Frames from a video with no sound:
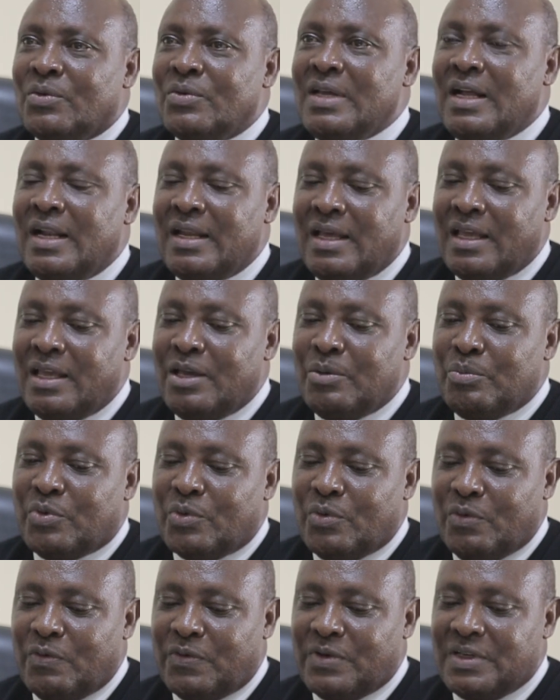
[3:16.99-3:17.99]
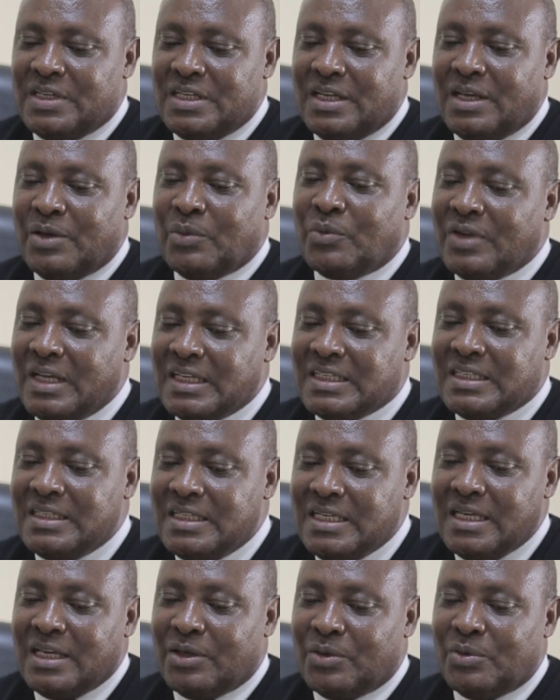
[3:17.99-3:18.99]
really improved a
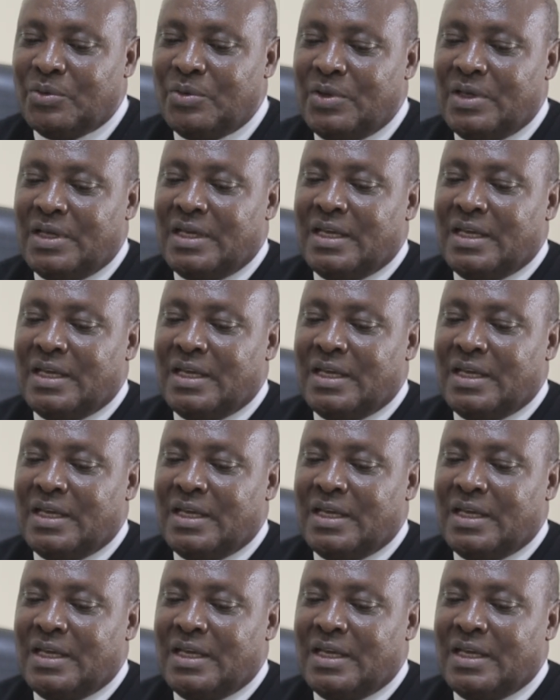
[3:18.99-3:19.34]
great deal